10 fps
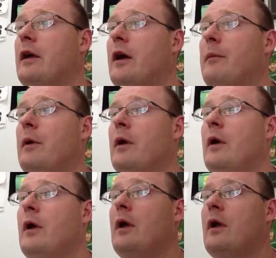um,
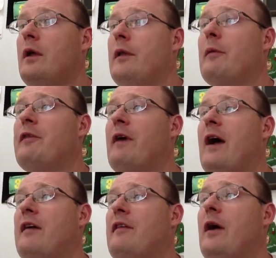number
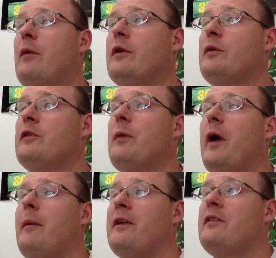five, I want to
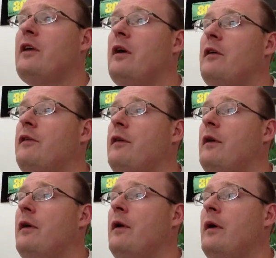inspire myself
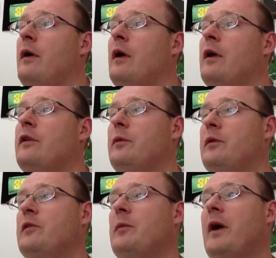to
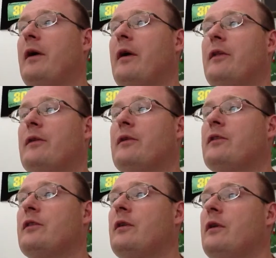inspire
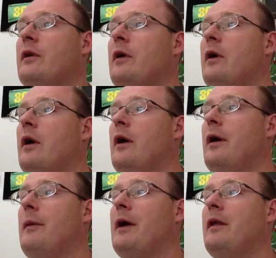others.
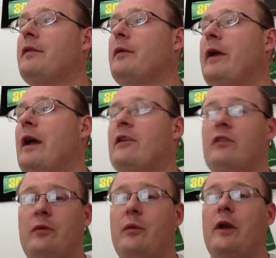Um, I love the
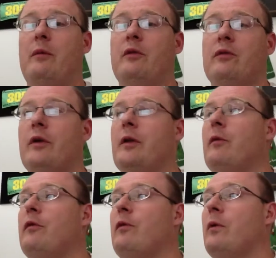reaction when I was running
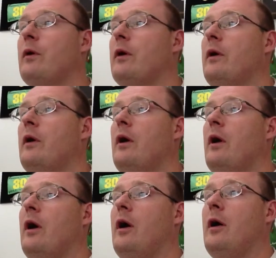before.
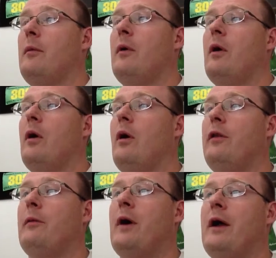Um, all
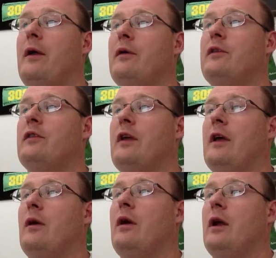the miles
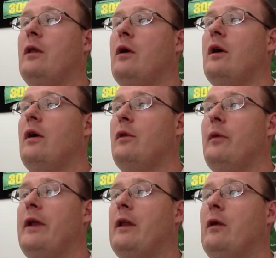and all I lo- all the
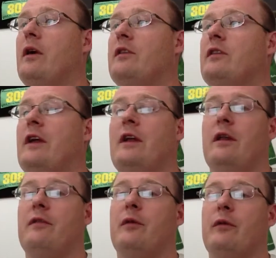weight I lost, and I
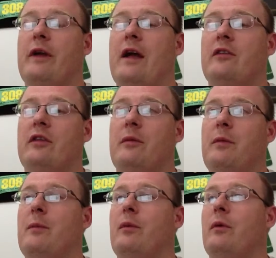love the reaction that
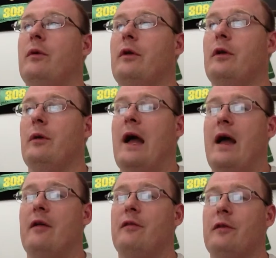people you know
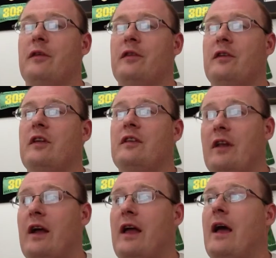had for the success
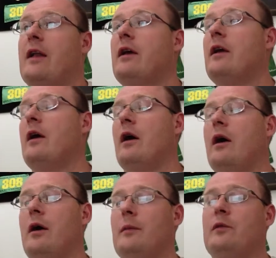that I had.
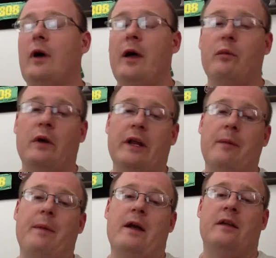Um, so I want to
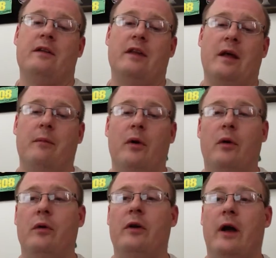get back into that
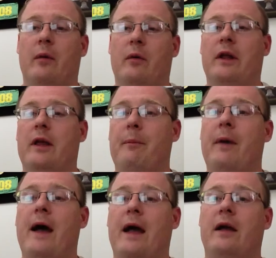mode. I want to get
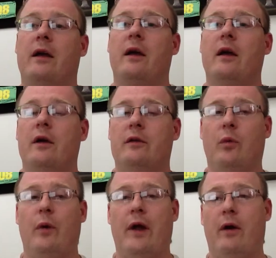back to
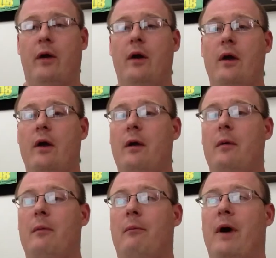where
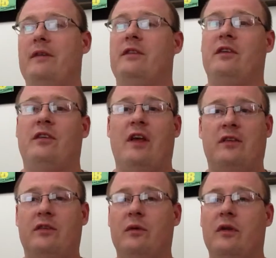my
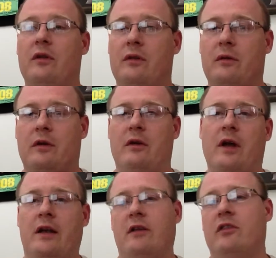success
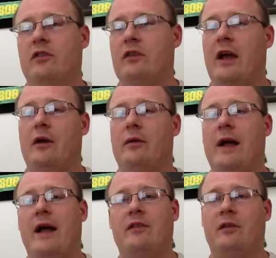kind of just
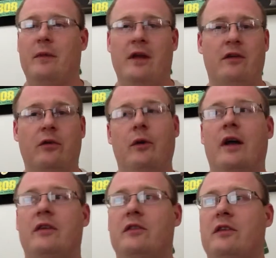counteracts and makes you
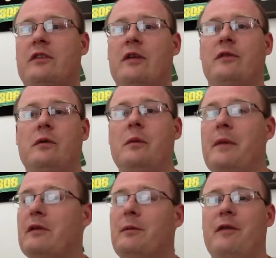guys successful and
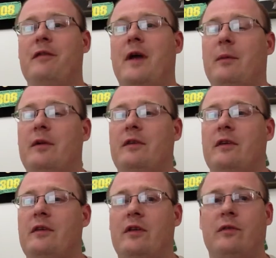makes my family
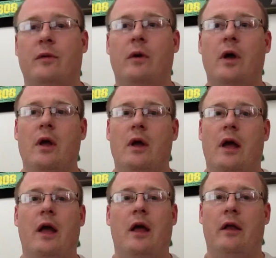successful
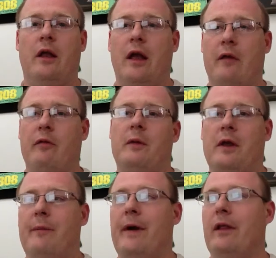and
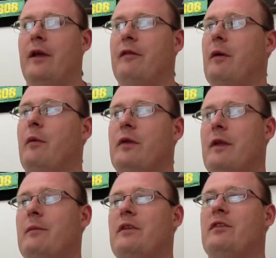everybody in my life. I want
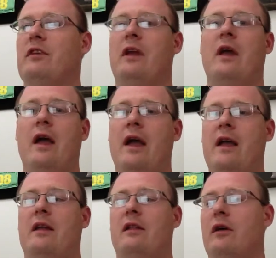them to see,
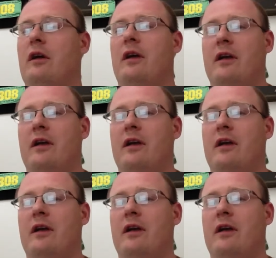hey, look,